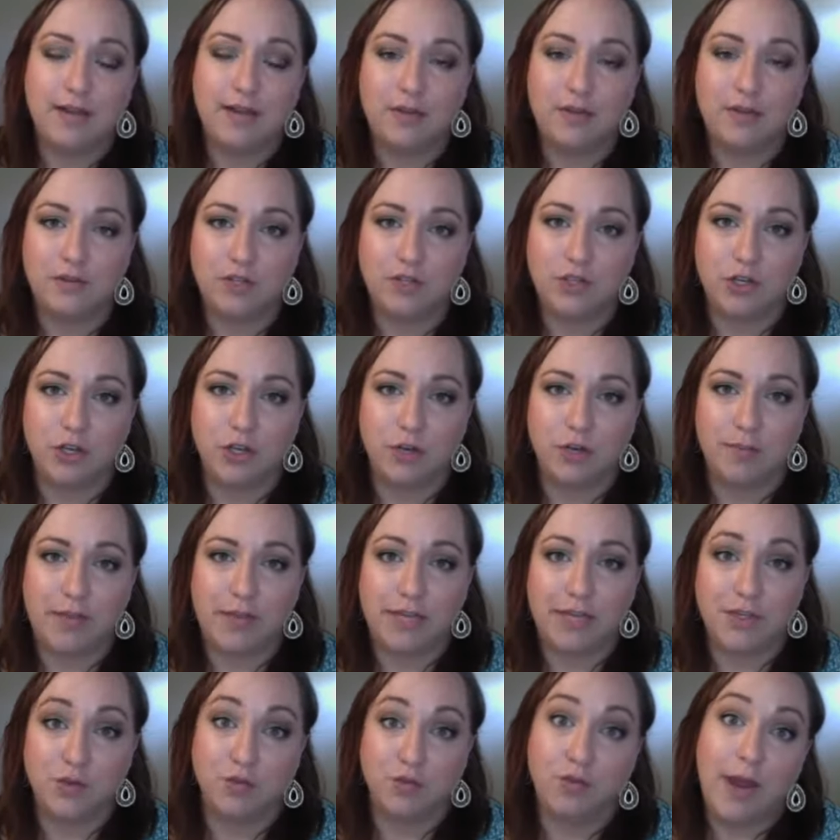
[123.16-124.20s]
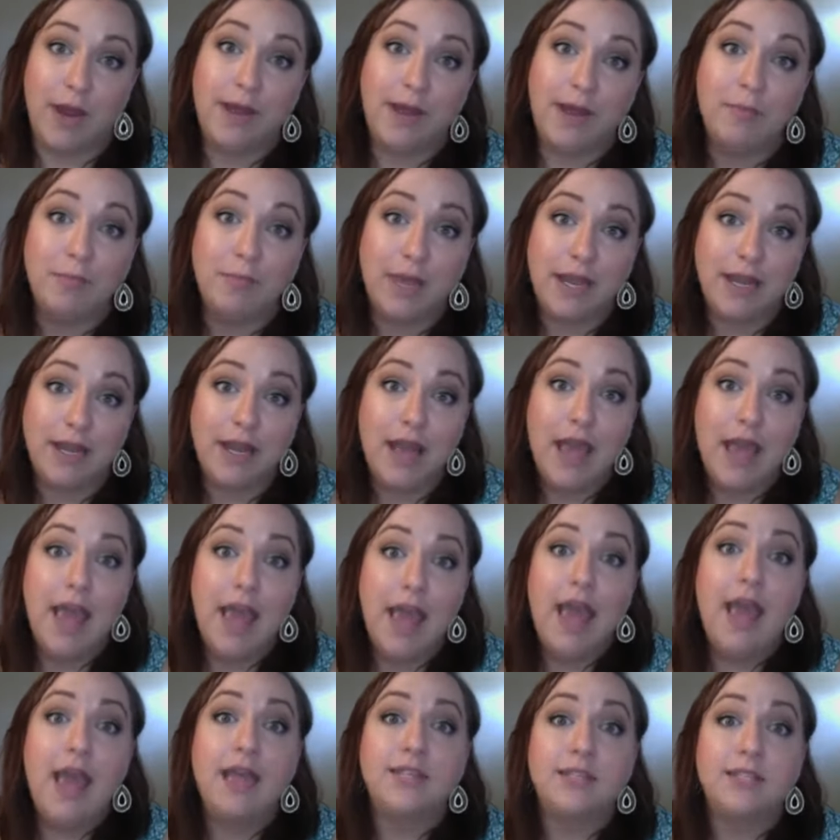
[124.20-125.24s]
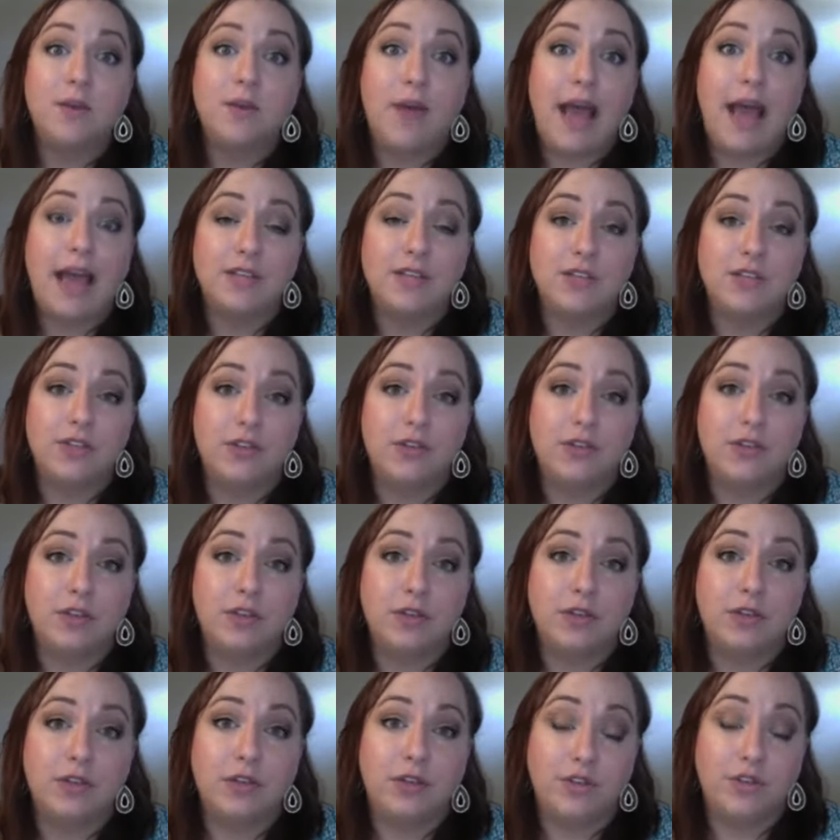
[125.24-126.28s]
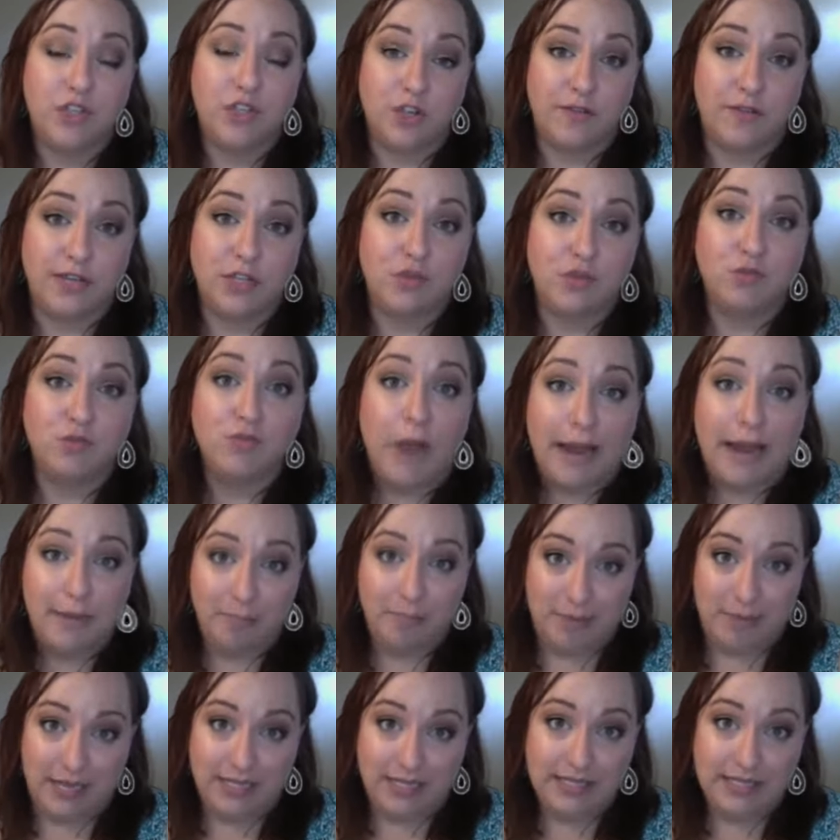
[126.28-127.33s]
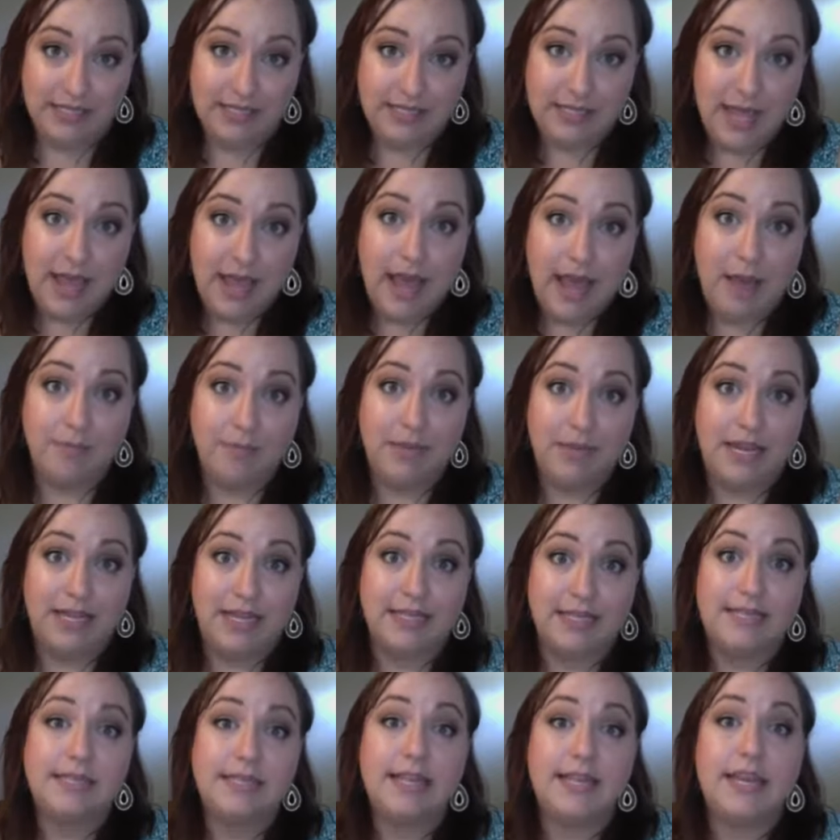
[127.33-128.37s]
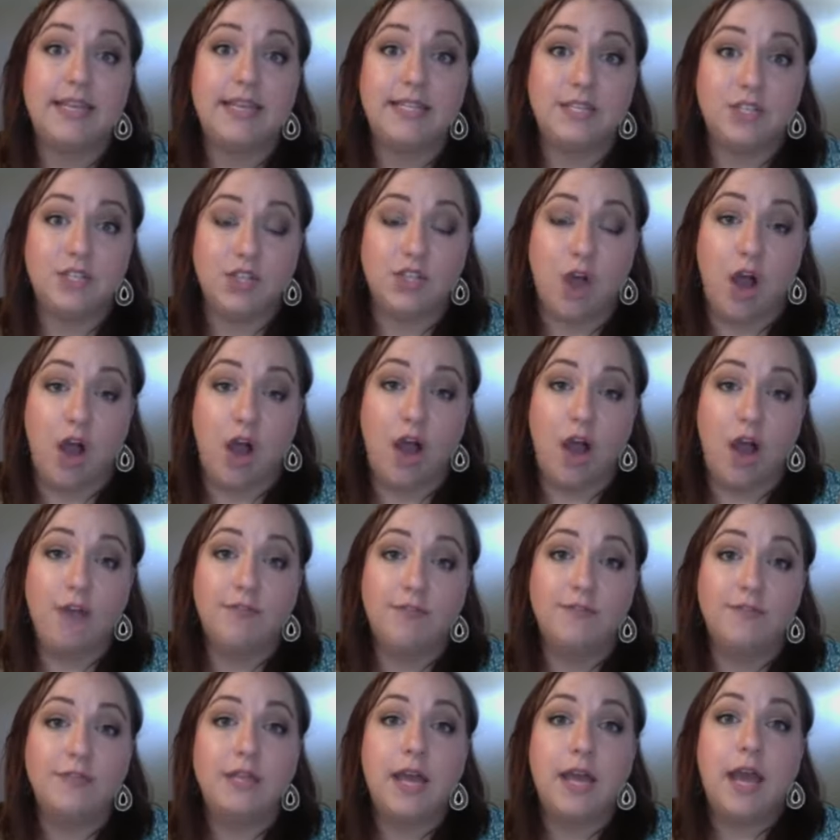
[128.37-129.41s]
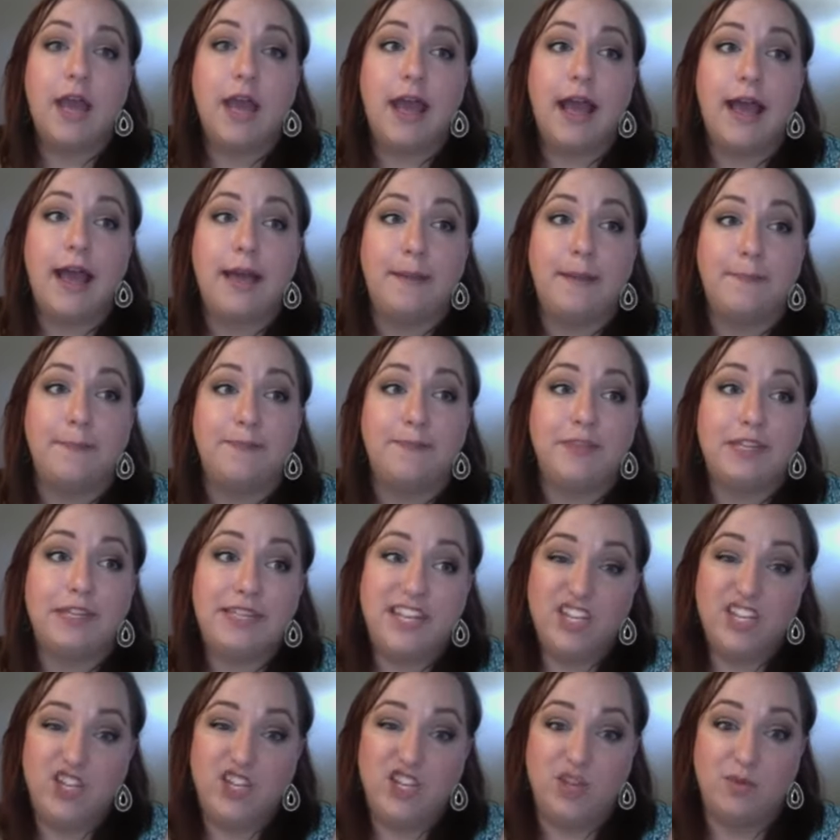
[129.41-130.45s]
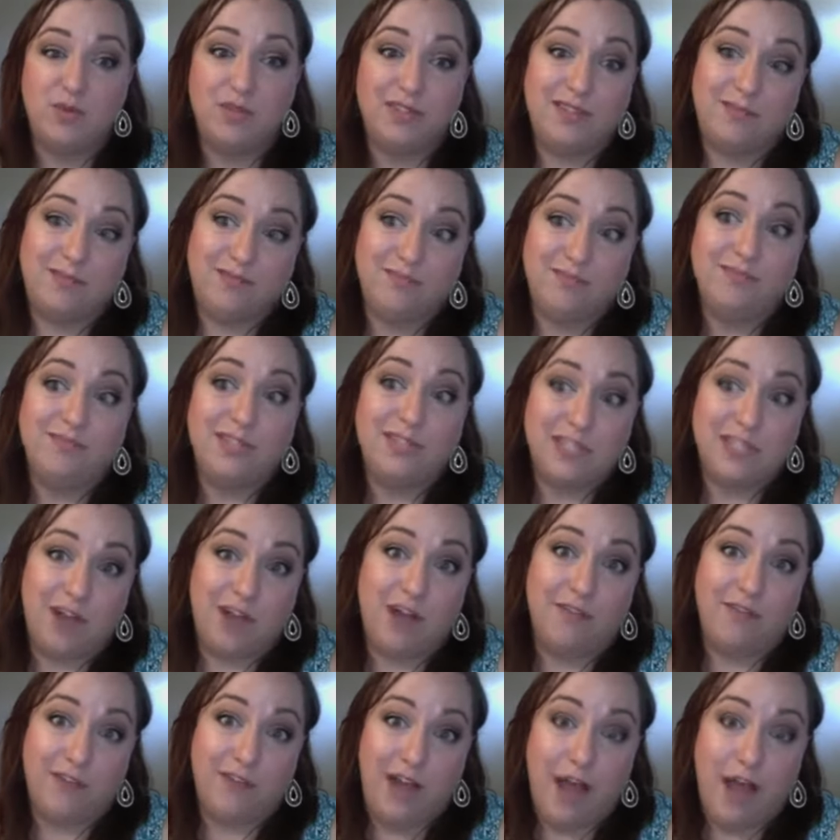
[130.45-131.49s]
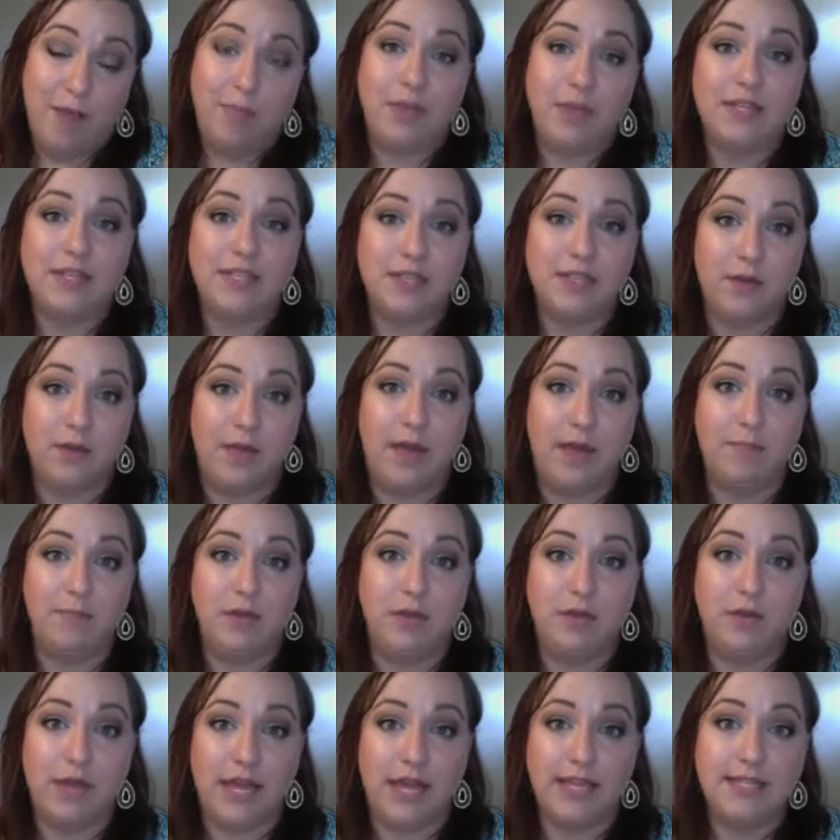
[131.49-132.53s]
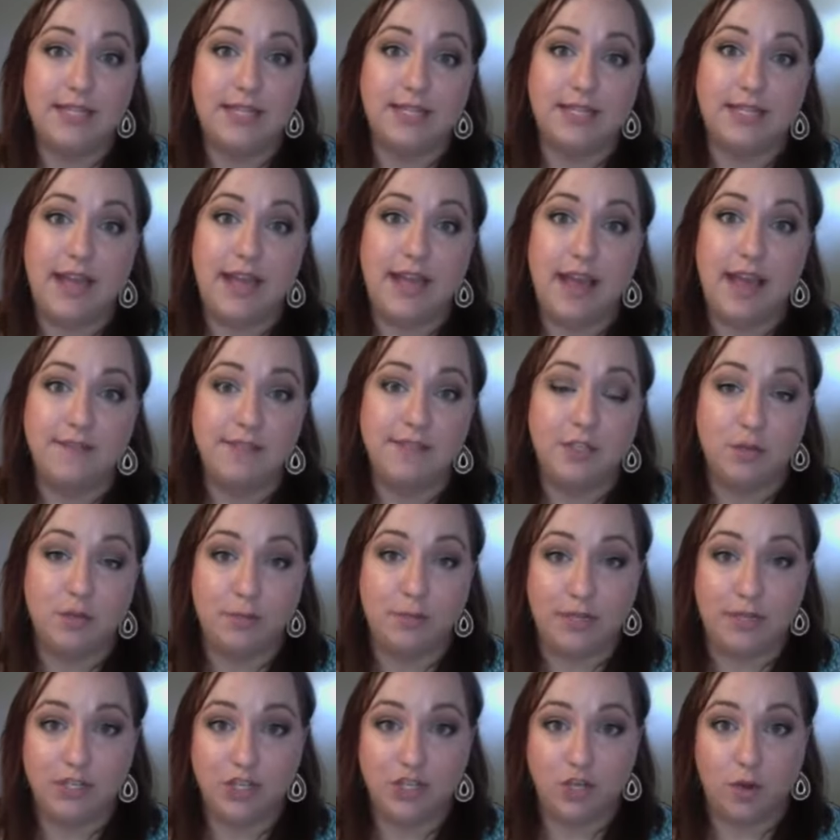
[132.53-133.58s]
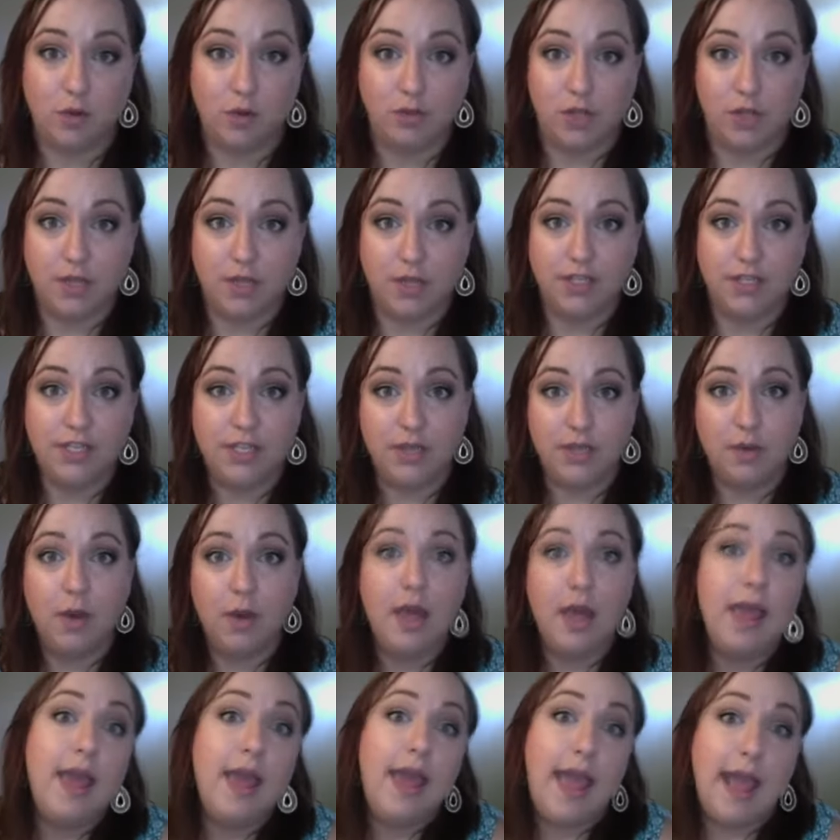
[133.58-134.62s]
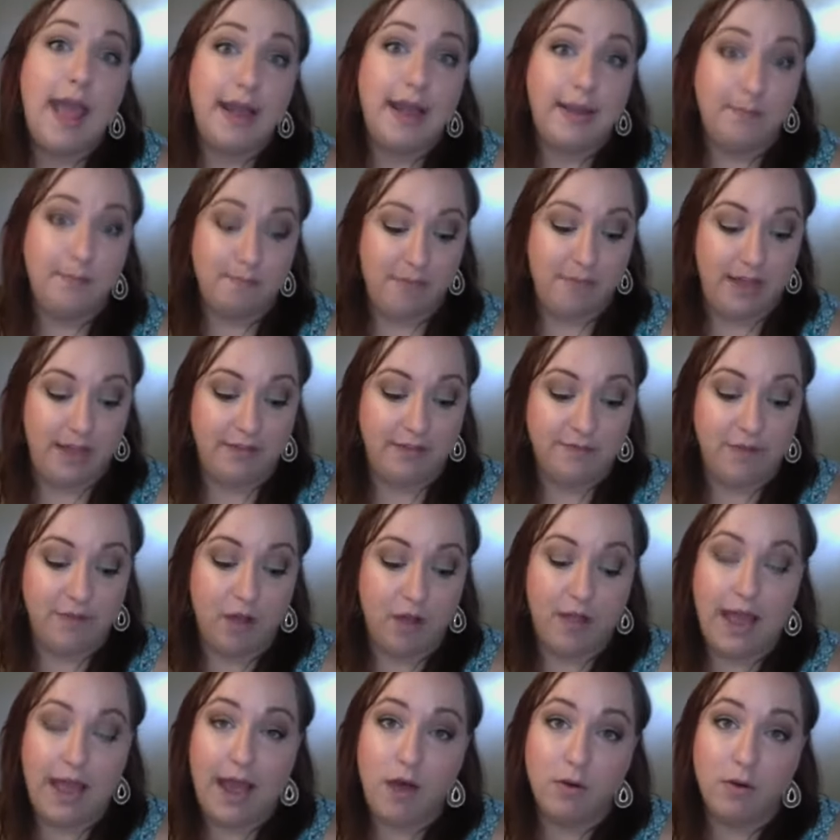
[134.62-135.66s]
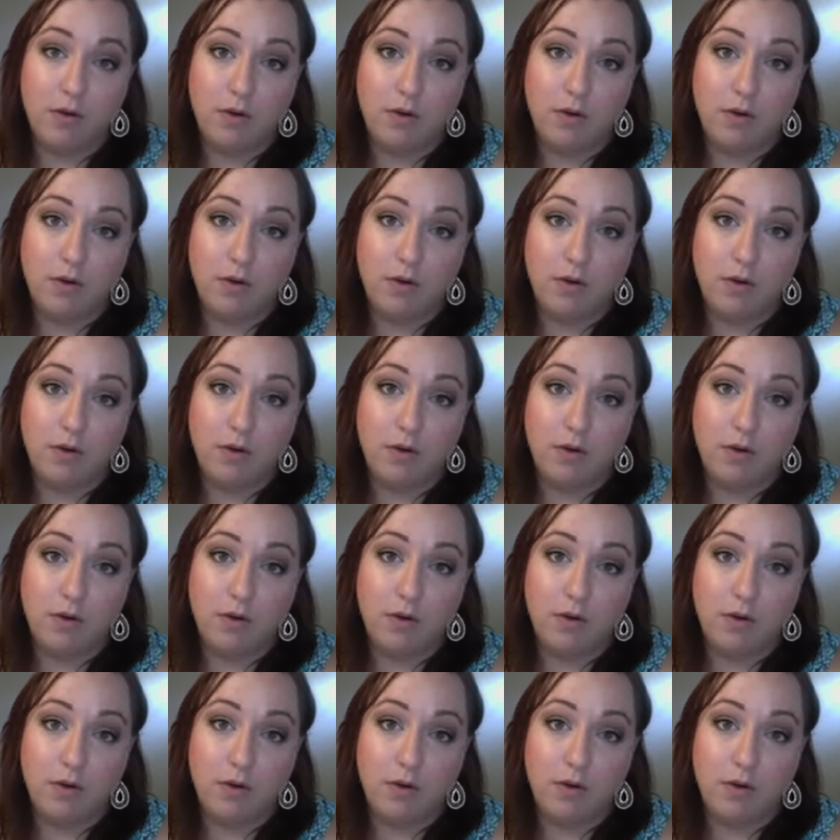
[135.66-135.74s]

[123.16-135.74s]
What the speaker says: term is ripen. And so as your cervix ripens and begins to get soft, the tissues soften up, and so that mucus doesn't have so much to hold on to, and it may fall out.